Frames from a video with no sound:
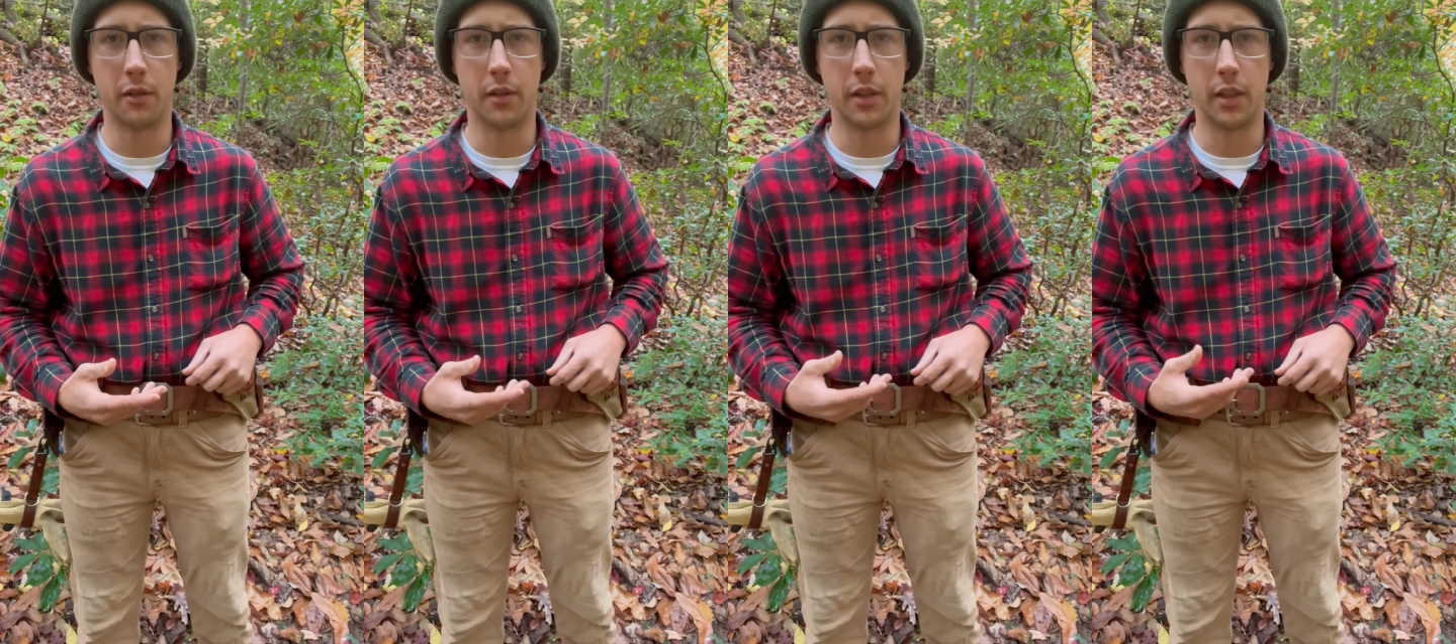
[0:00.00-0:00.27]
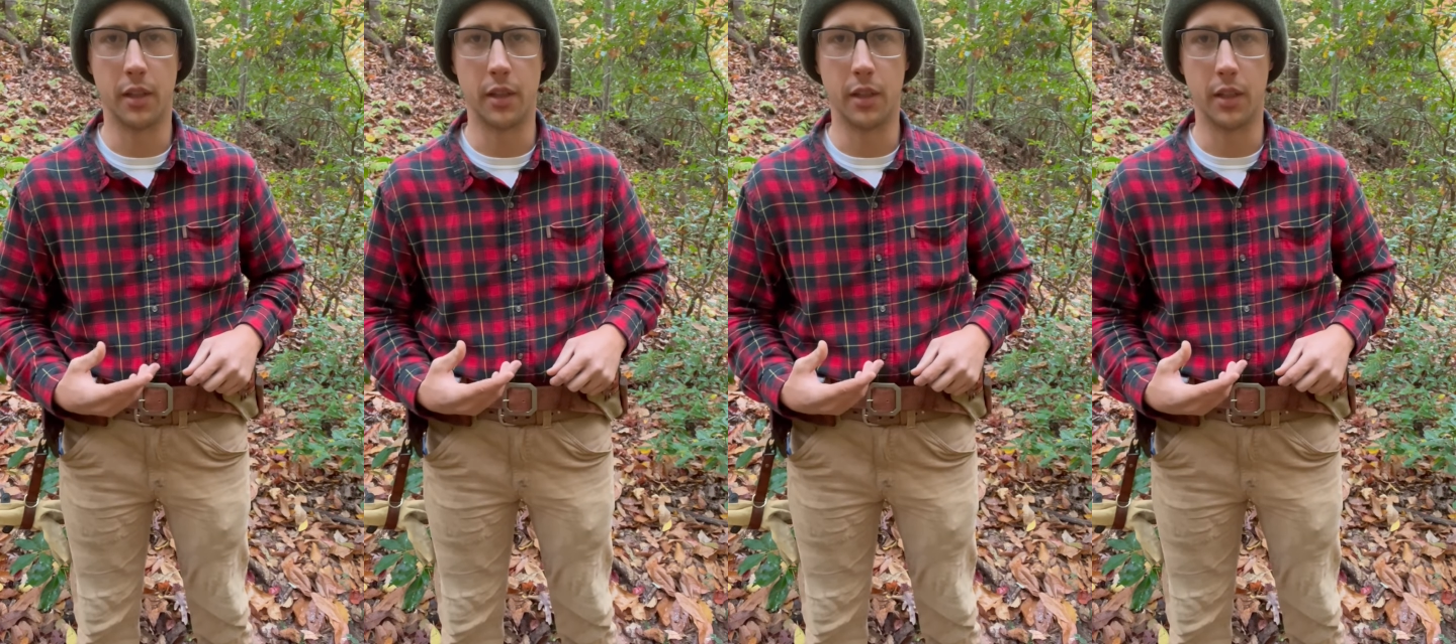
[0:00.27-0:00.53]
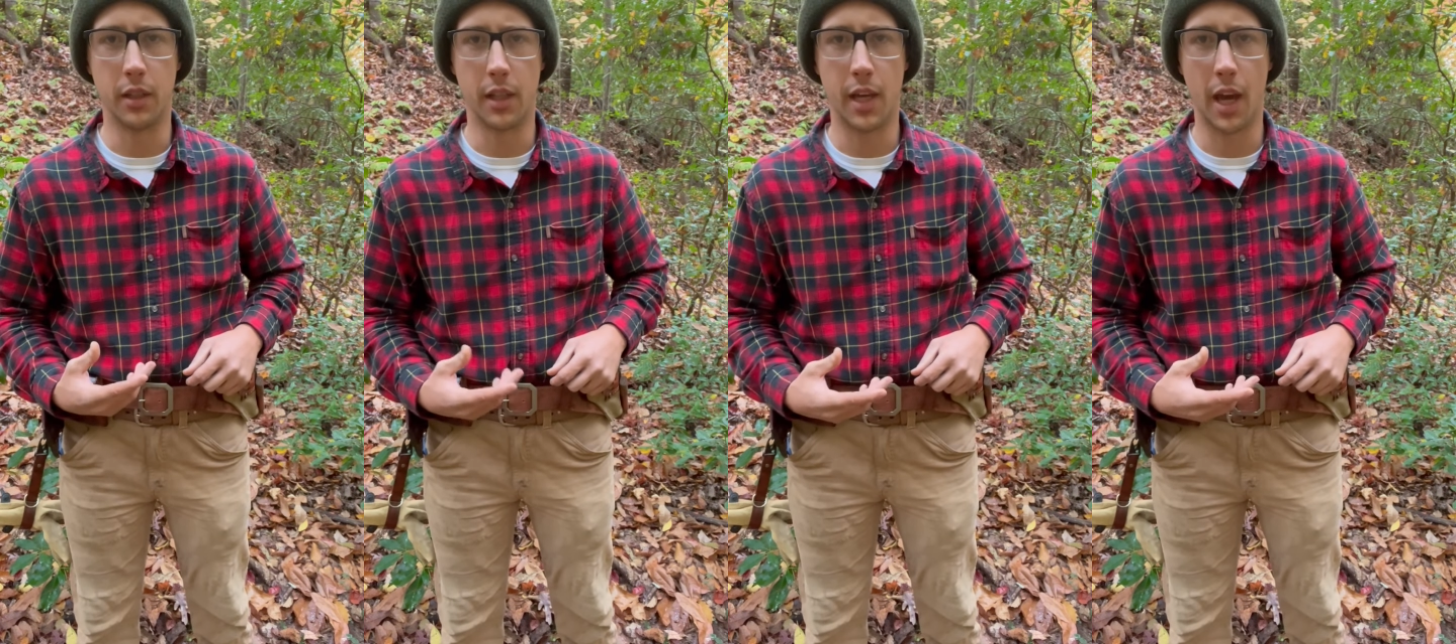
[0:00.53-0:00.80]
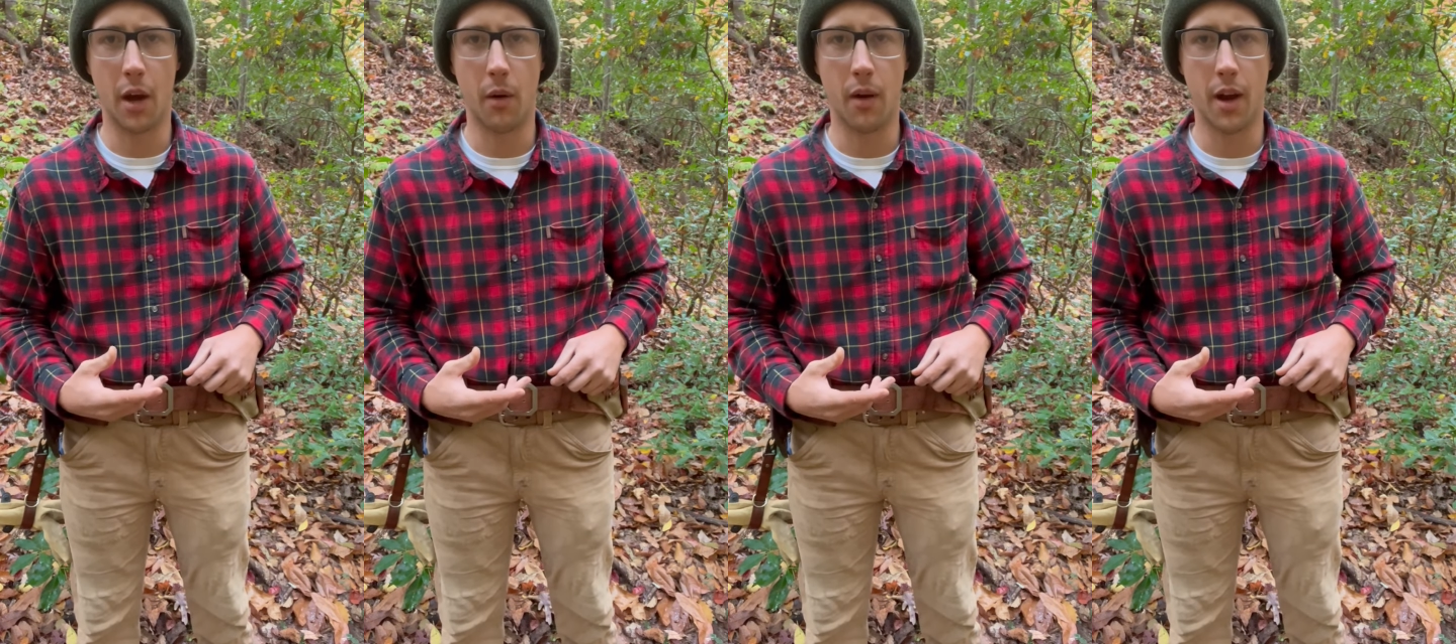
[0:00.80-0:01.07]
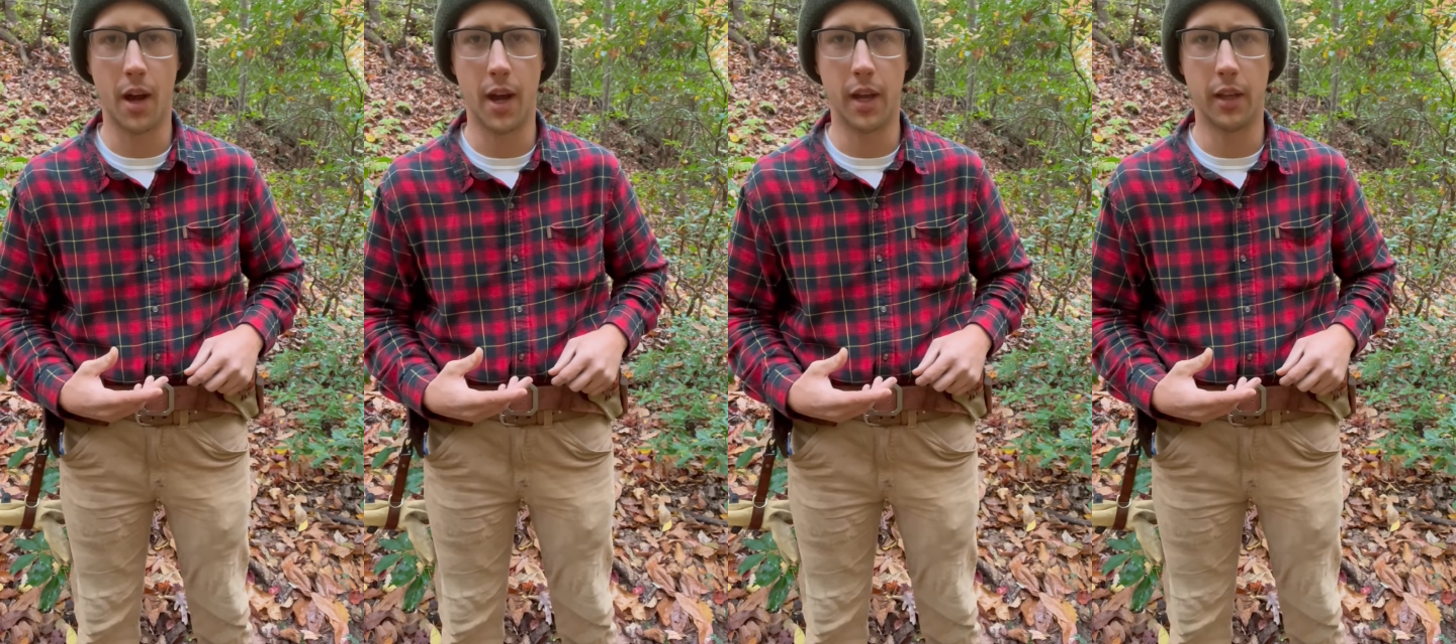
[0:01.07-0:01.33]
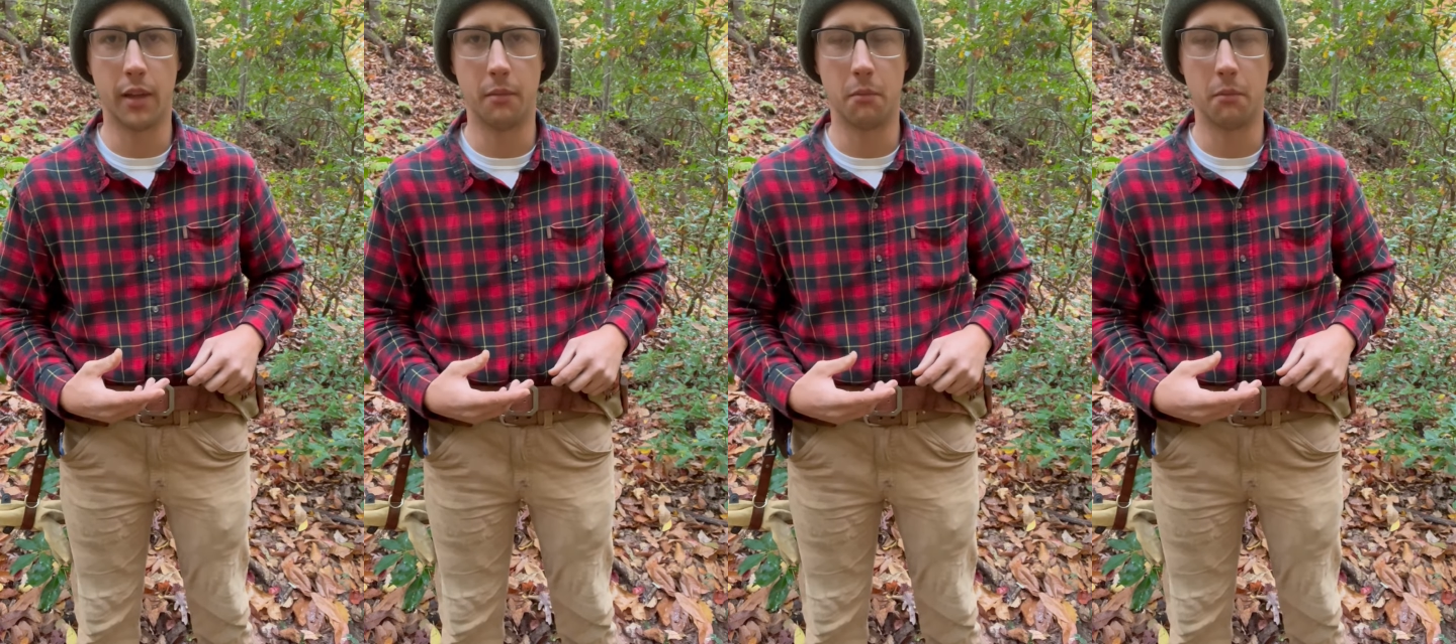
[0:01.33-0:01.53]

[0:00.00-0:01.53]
than the cowhide,